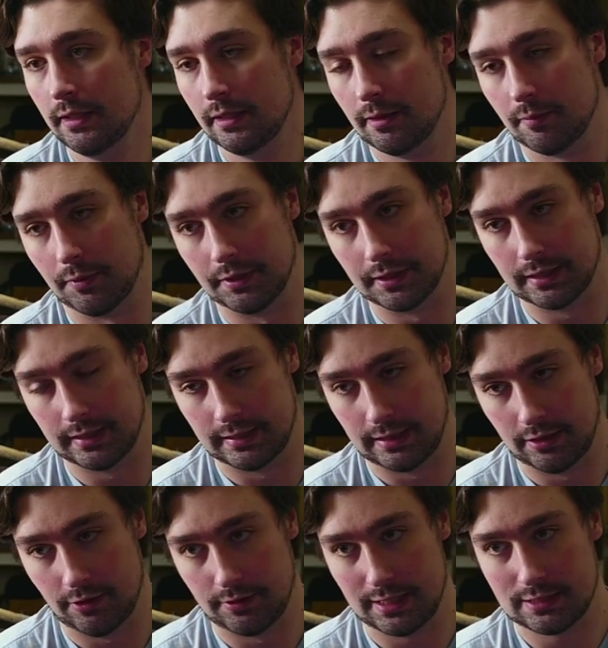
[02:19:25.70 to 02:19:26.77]
but you
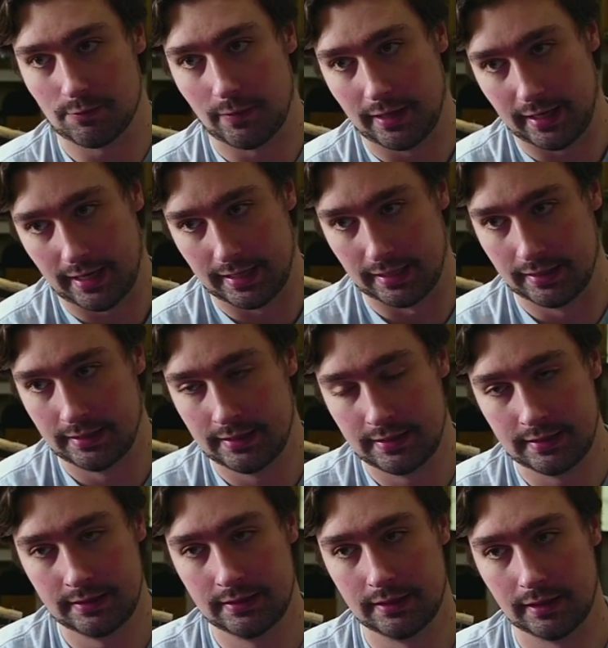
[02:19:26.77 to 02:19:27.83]
know that's why I
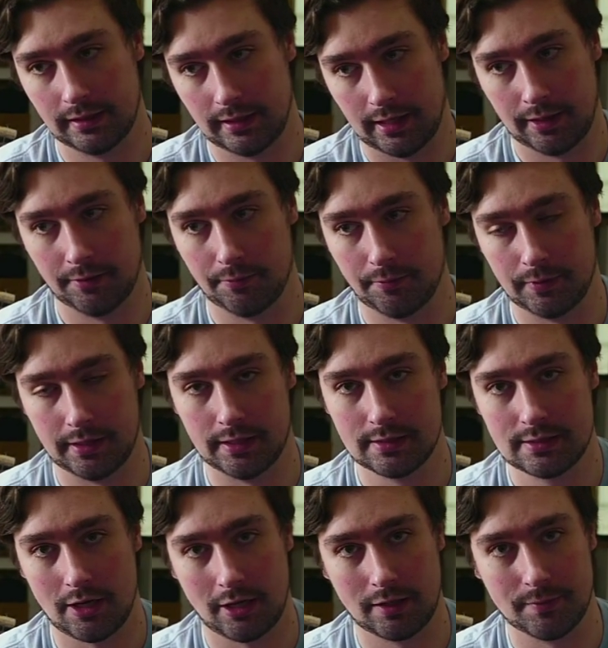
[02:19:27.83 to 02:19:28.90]
I don't want to
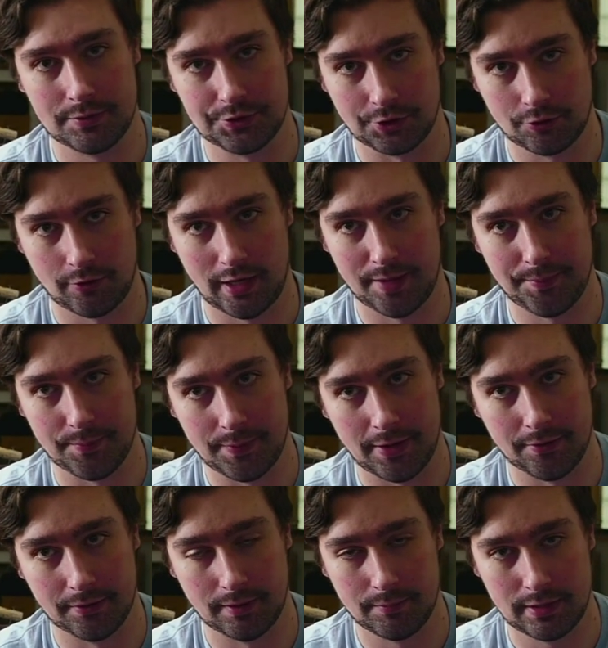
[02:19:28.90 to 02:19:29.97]
talk a bunch of crap about.
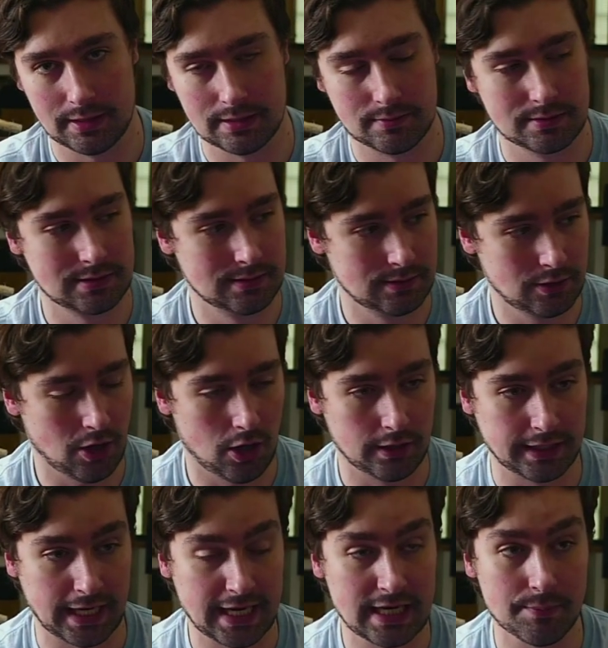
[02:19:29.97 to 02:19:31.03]
I'm not calling
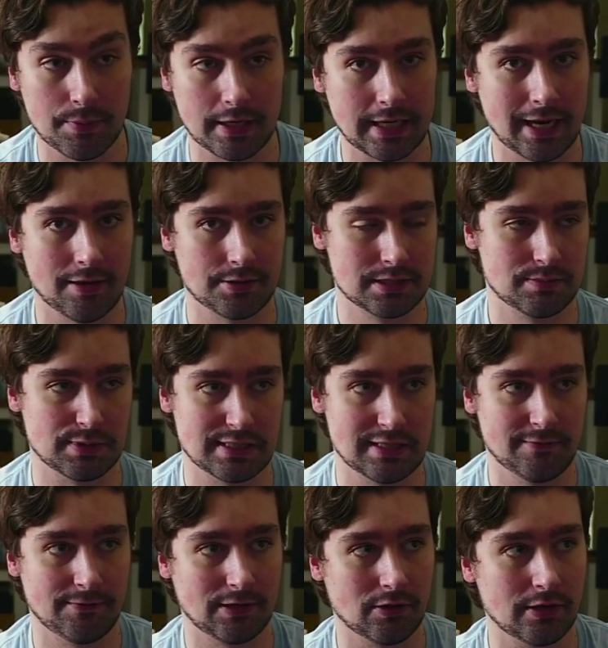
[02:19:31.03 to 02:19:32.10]
anybody out
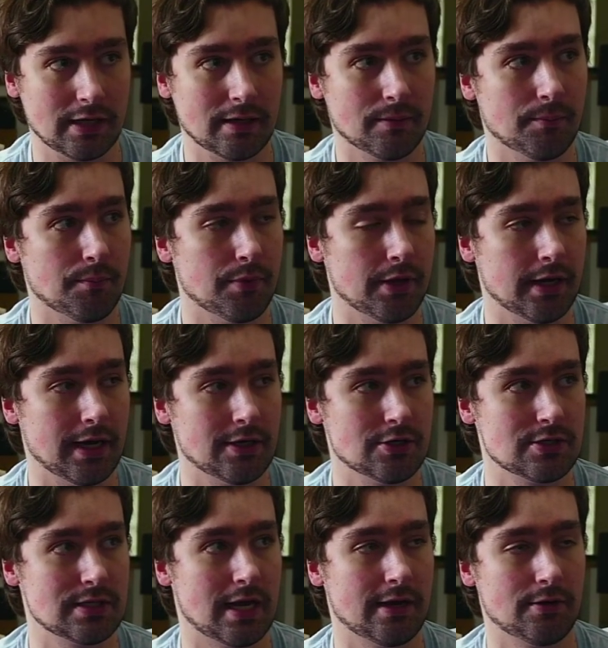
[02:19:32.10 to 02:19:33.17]
specifically, but I
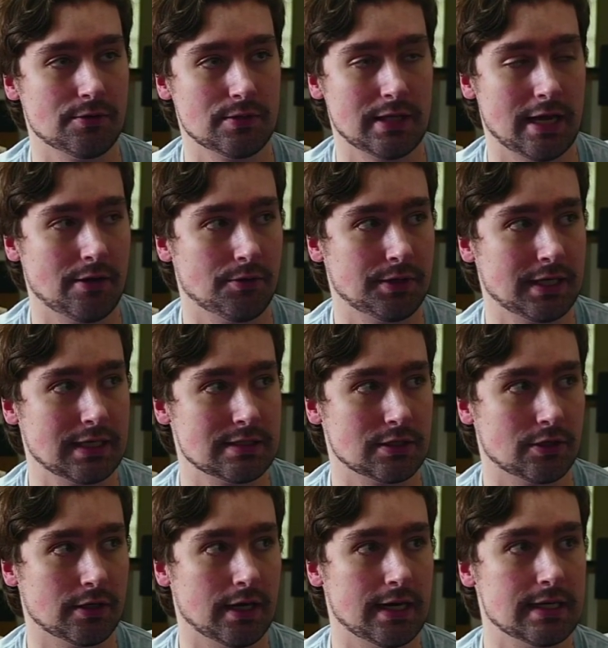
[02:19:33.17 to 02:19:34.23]
just I don't I don't think it's a good
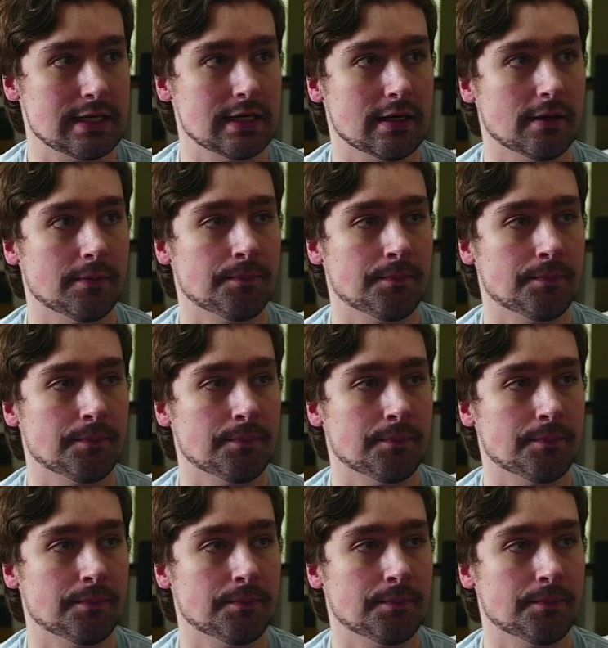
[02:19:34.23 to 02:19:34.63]
idea.